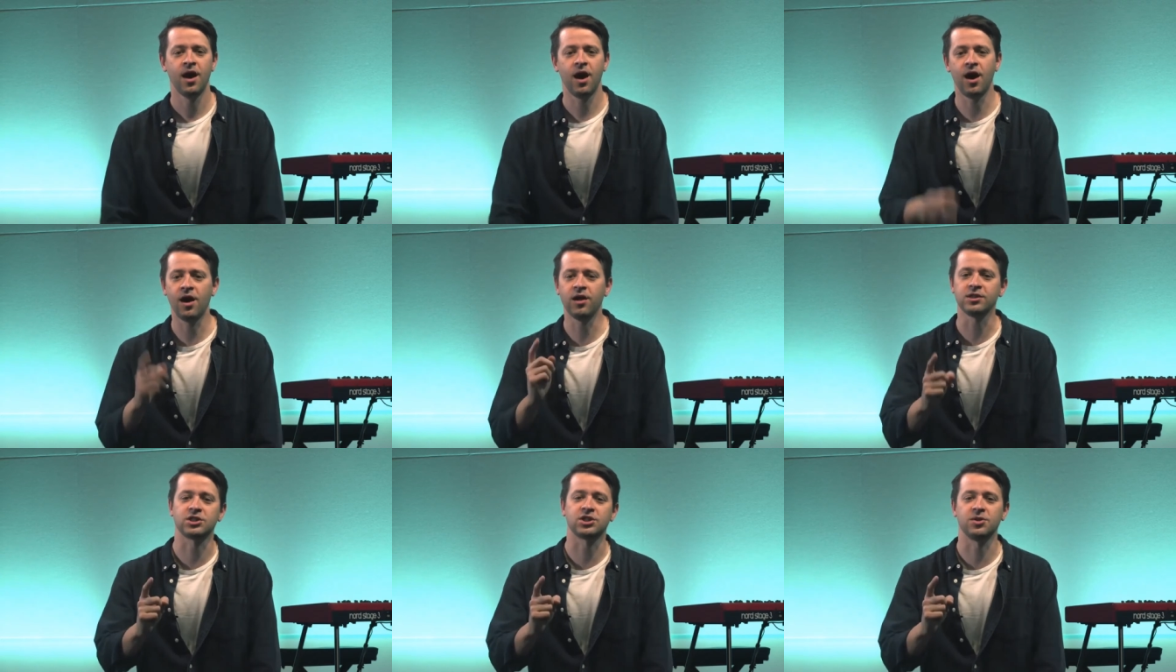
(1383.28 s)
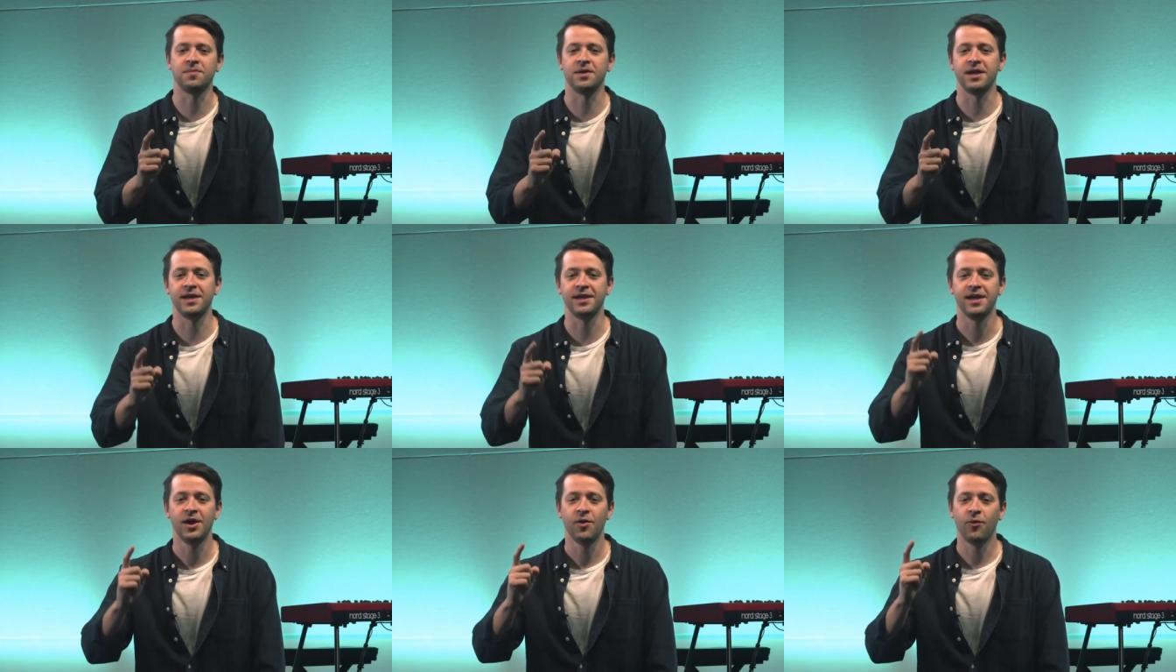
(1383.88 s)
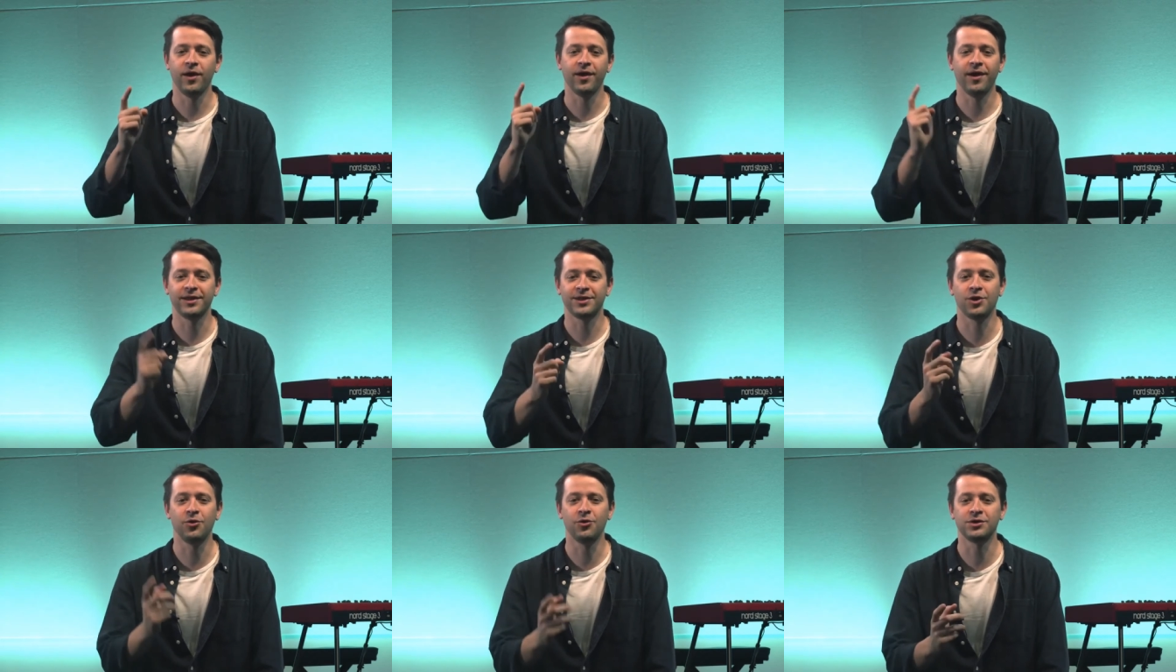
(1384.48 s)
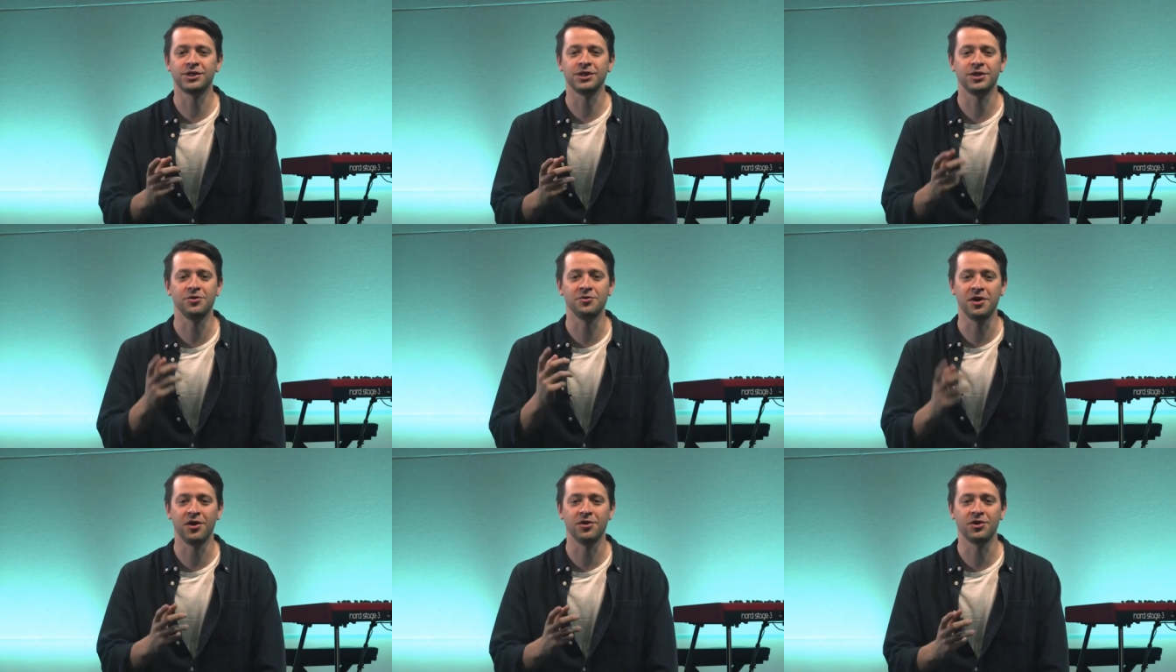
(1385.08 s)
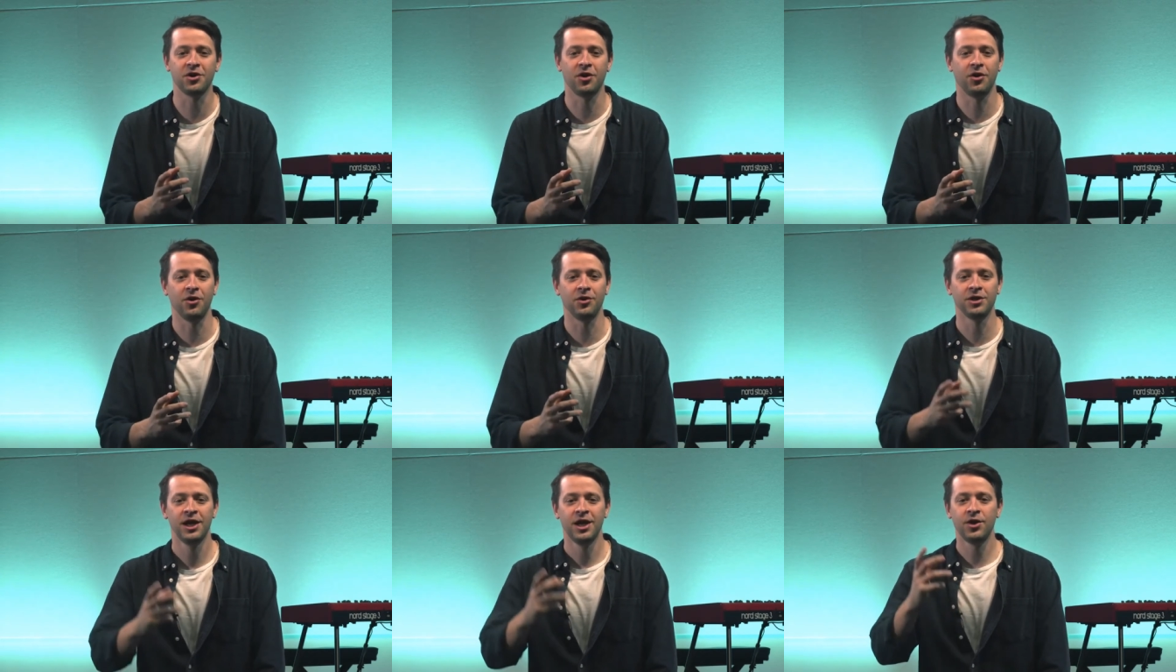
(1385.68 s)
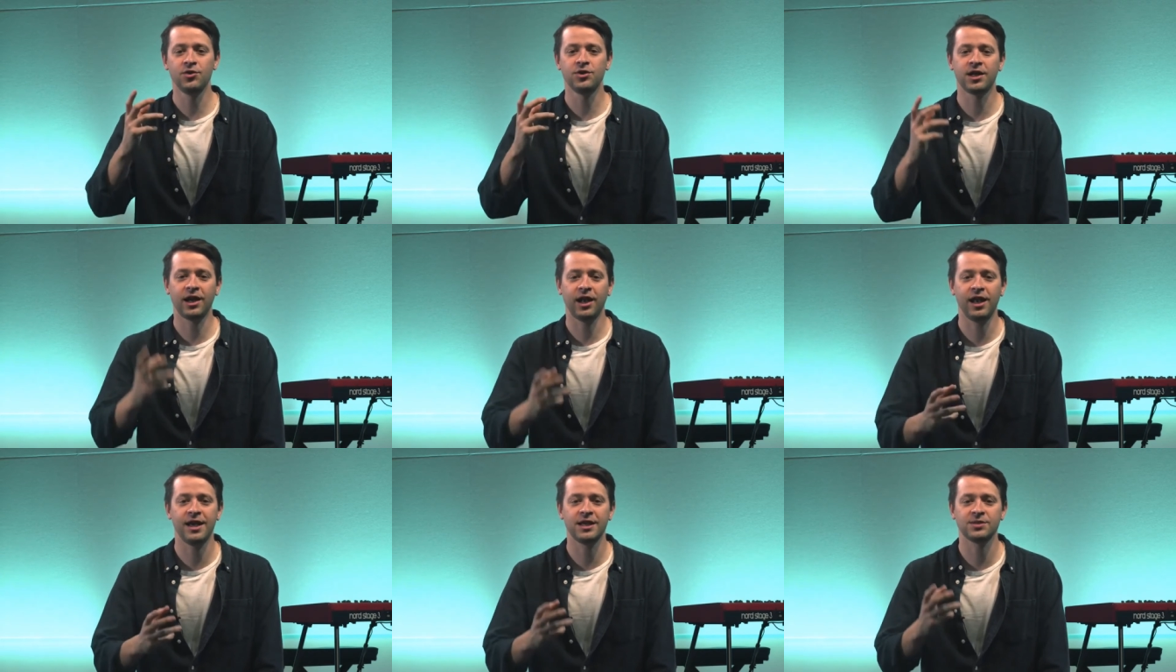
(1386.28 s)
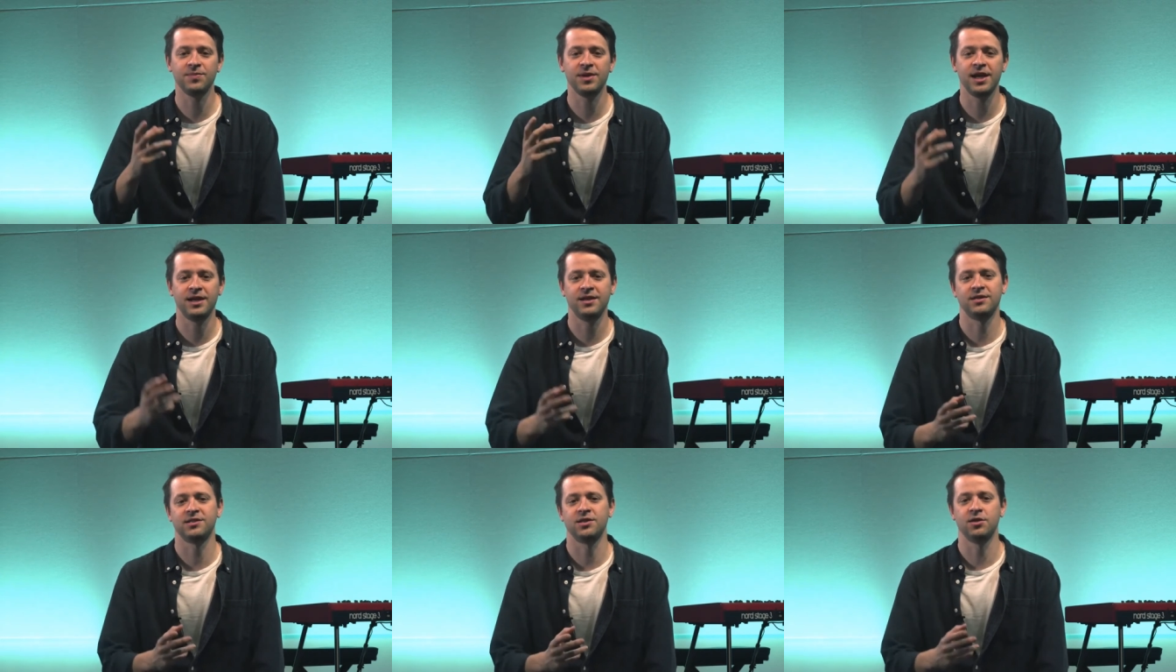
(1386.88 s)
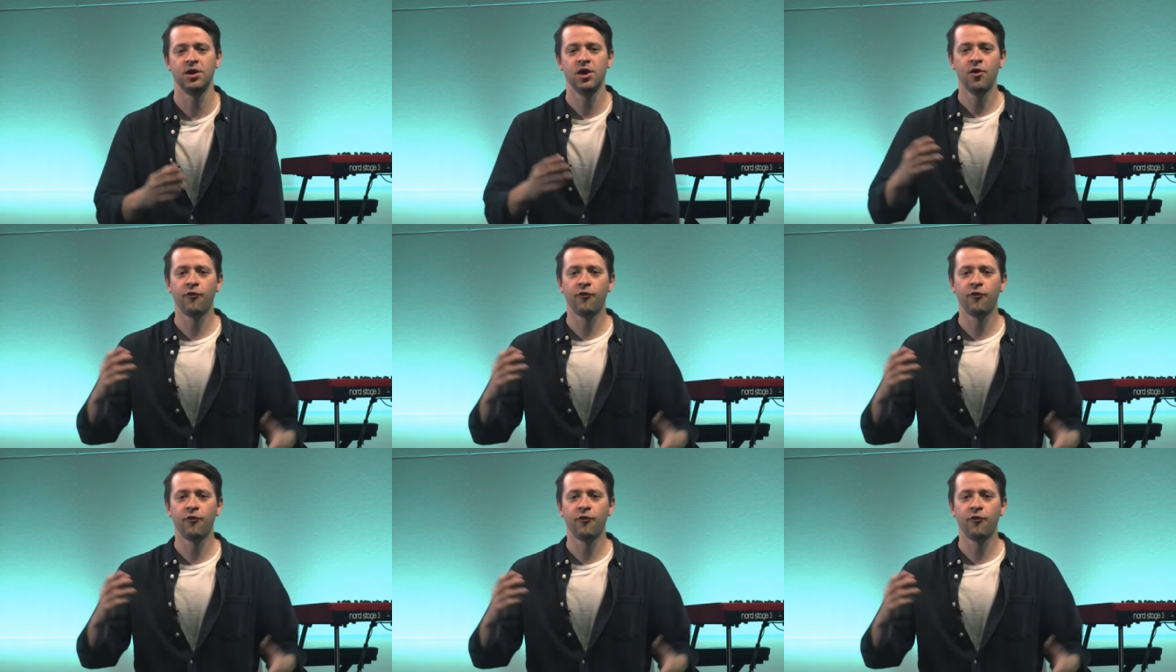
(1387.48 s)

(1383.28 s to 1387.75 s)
Answer me when I call to you, O God, who declares me innocent.